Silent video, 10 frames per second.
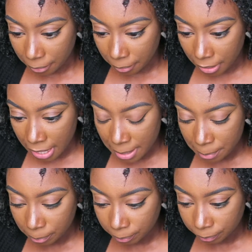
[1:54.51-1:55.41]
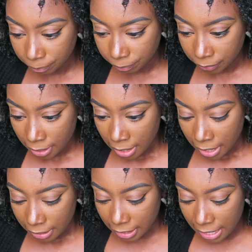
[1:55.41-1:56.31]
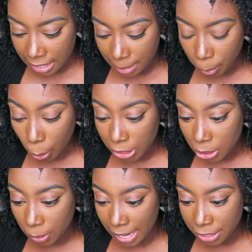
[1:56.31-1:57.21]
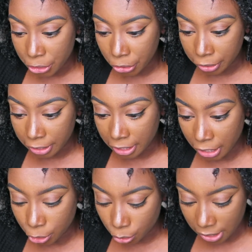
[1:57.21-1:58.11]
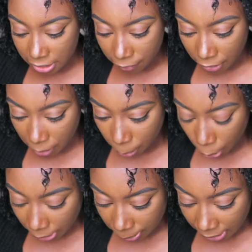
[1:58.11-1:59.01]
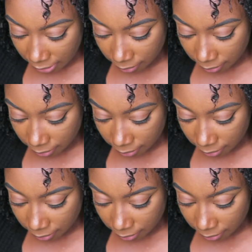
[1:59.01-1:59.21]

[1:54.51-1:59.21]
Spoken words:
Okay, then I'm going to enter the address of the appointment.